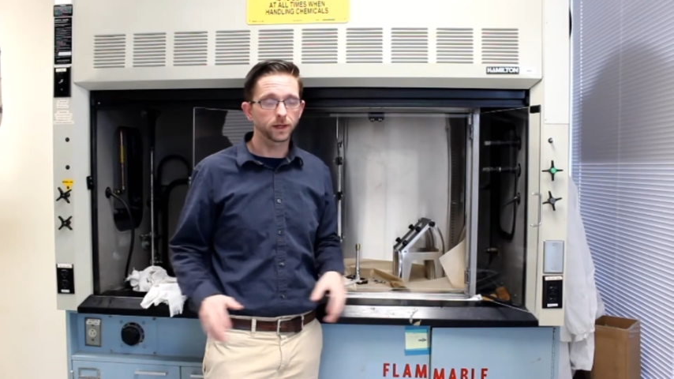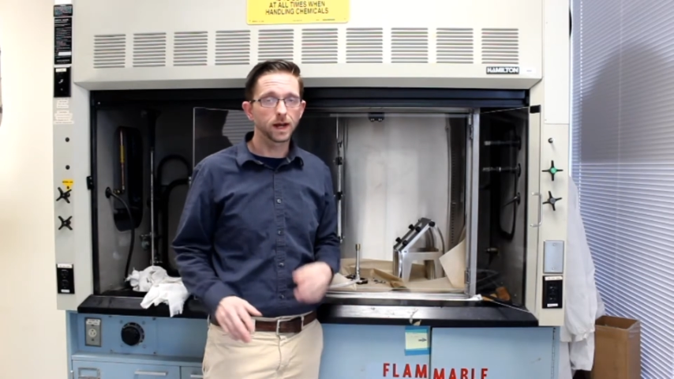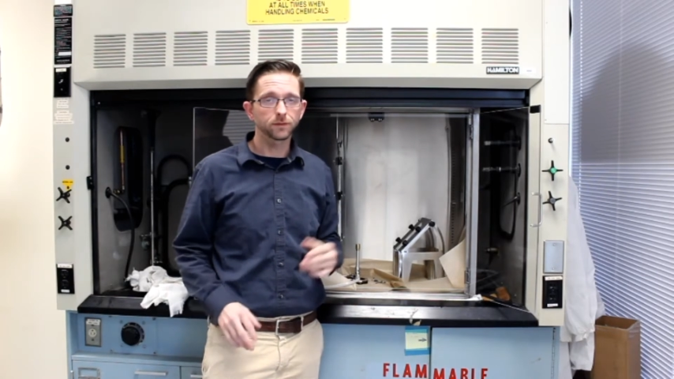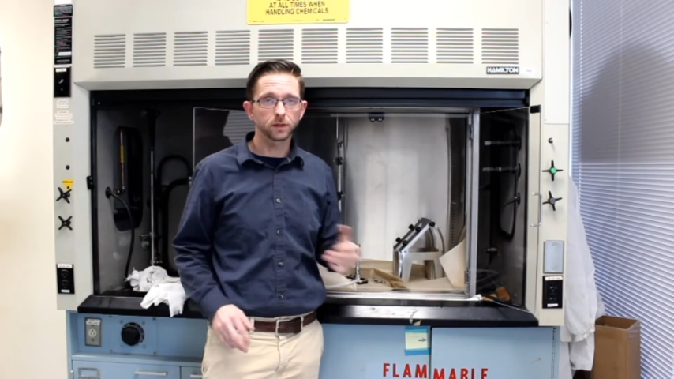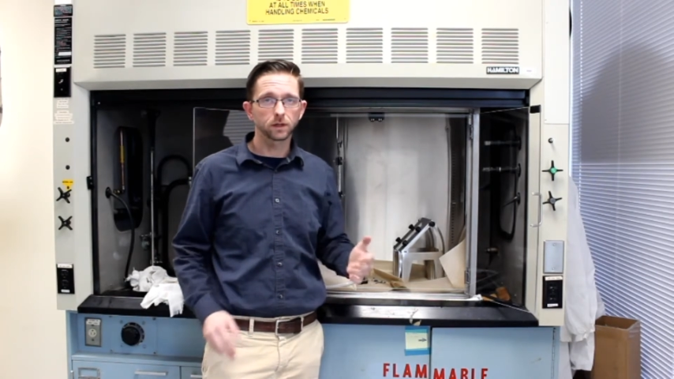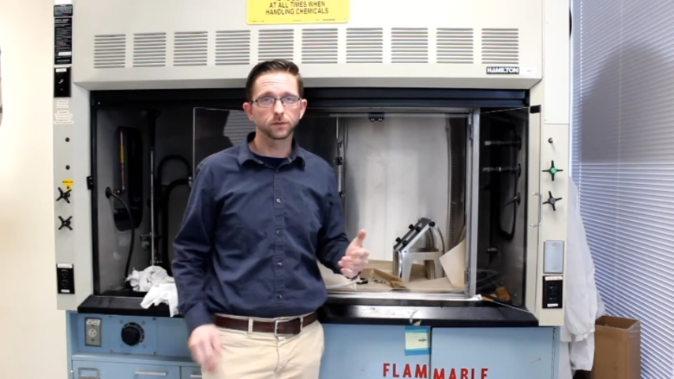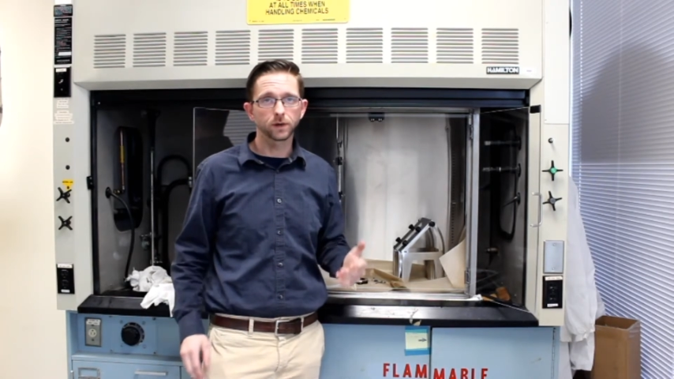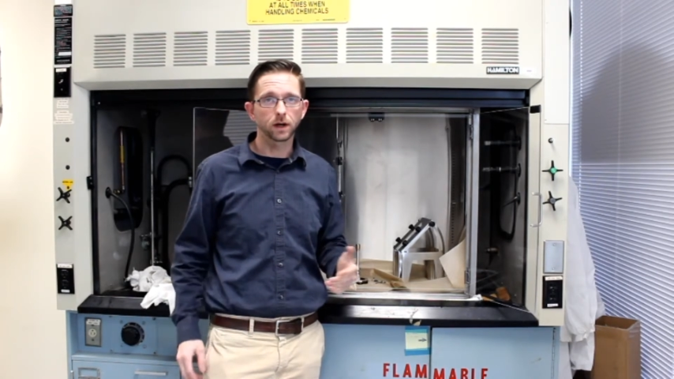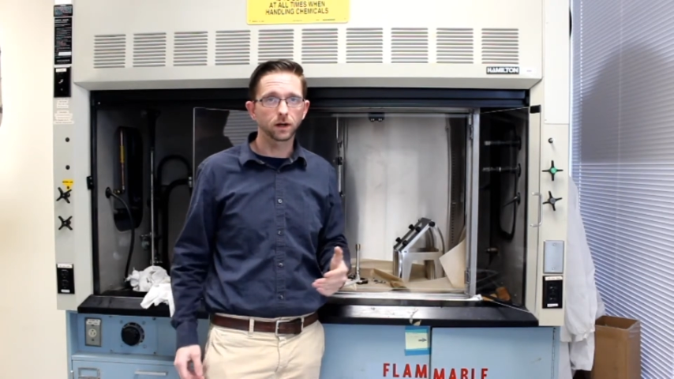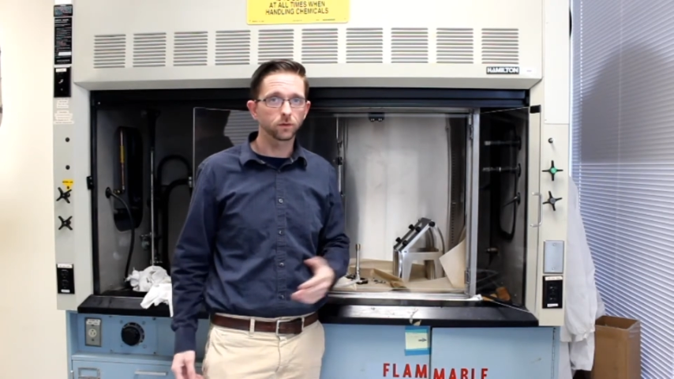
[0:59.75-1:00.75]
They have to catch
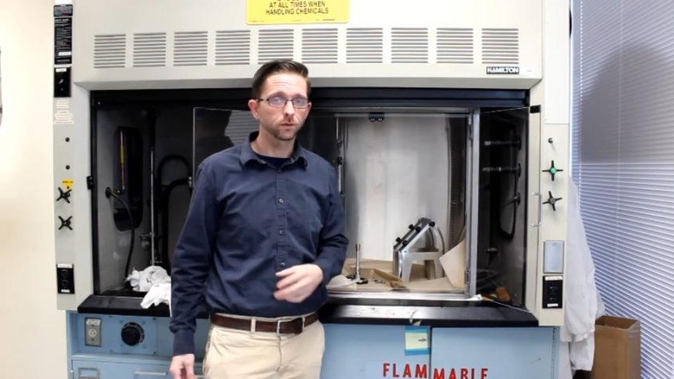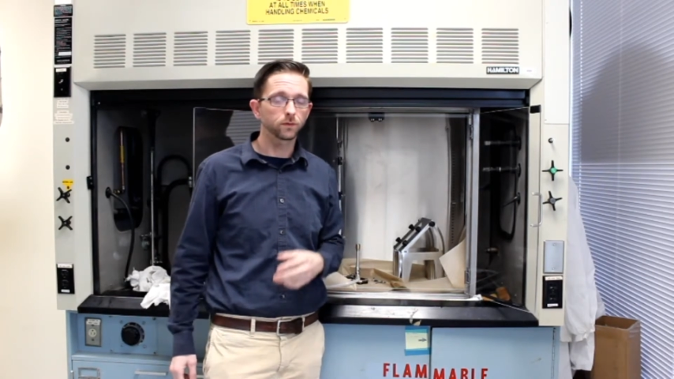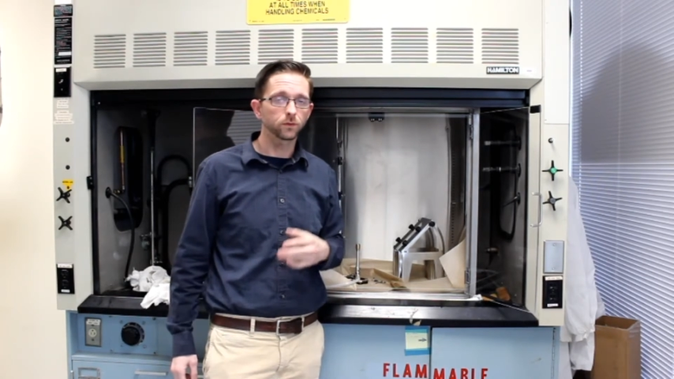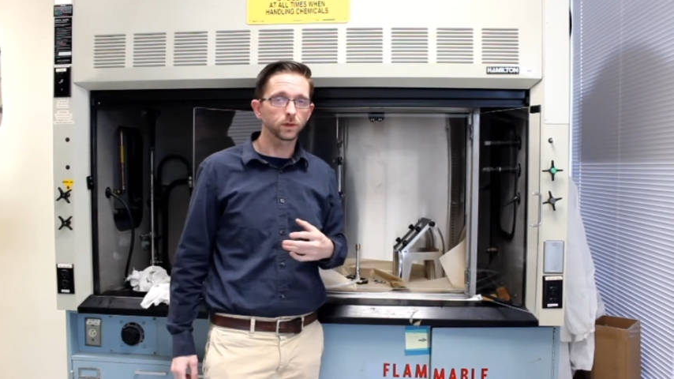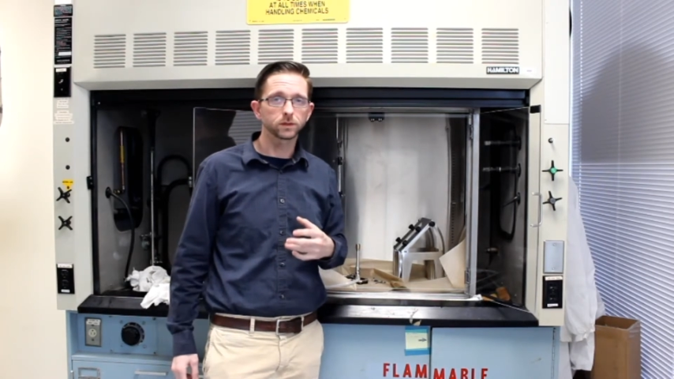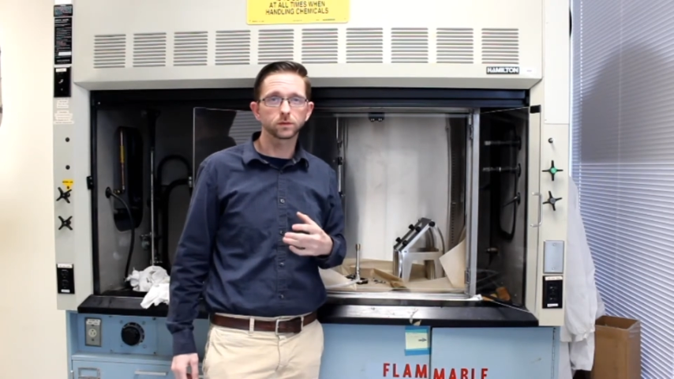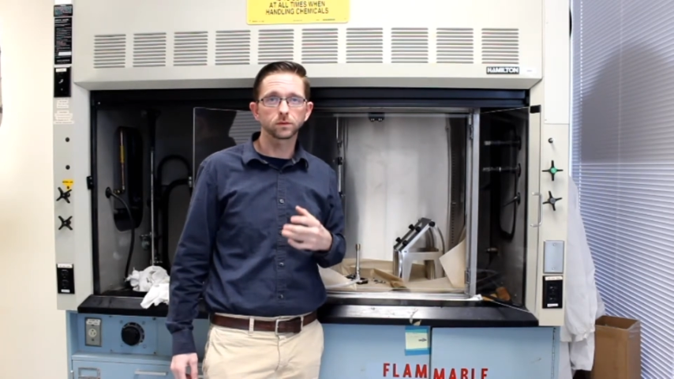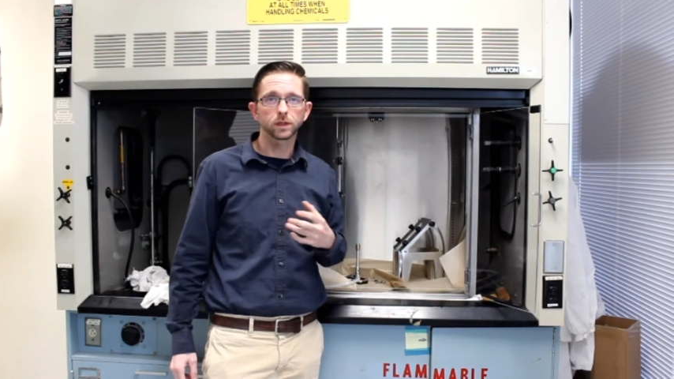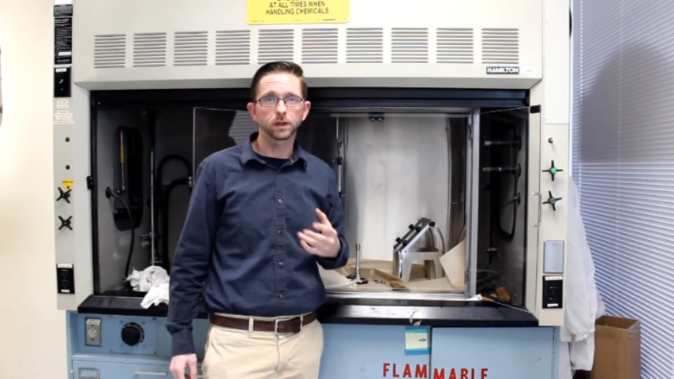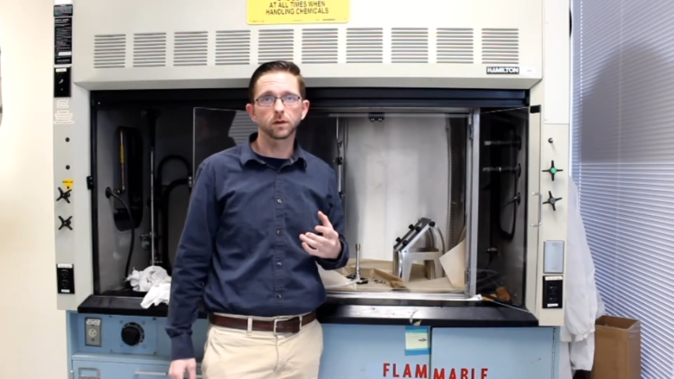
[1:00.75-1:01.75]
fire in order for us to
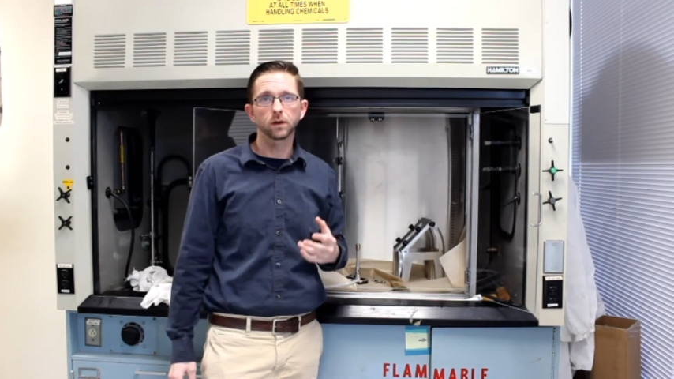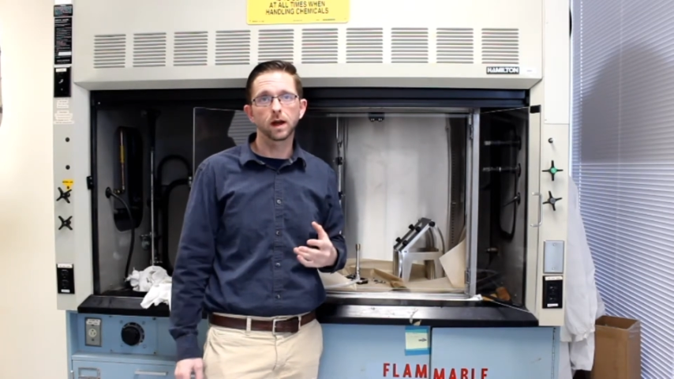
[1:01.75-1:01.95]
tell